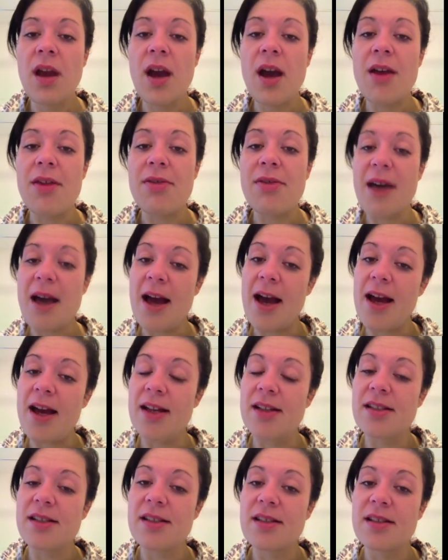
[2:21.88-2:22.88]
And
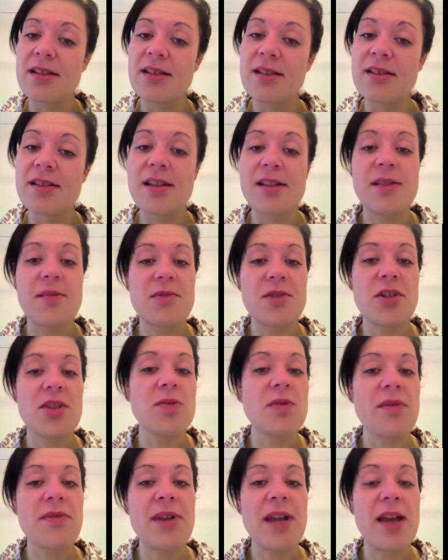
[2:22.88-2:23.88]
that says I'm due
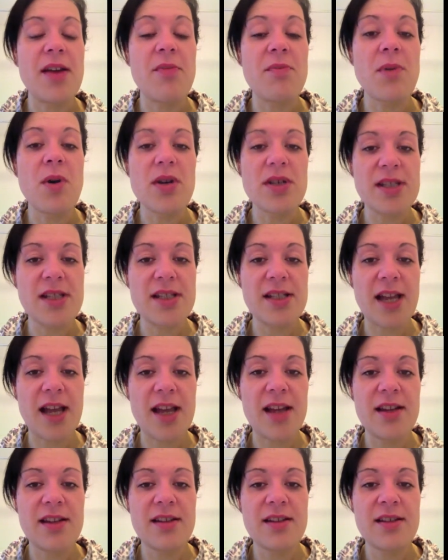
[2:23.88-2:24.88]
to ovulate on Boxing
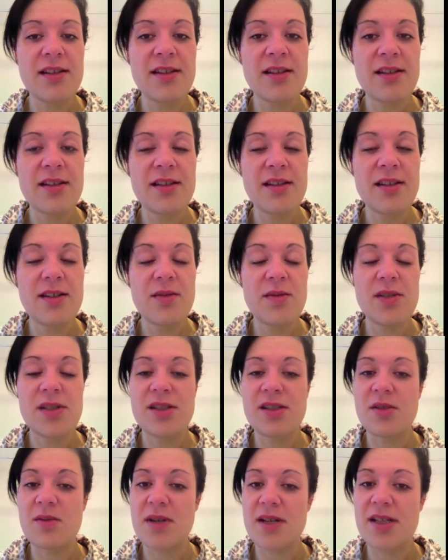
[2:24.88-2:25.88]
Day, which
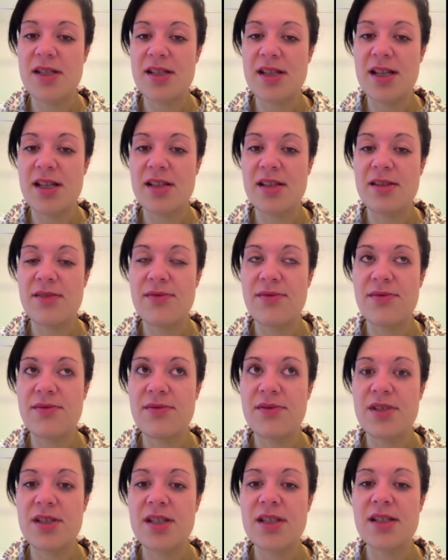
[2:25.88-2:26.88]
is the 26th of
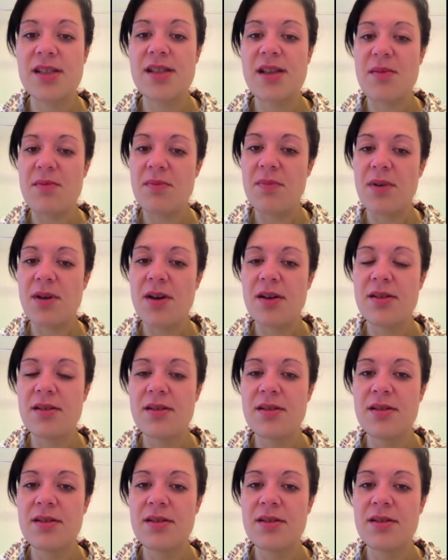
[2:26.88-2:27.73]
December.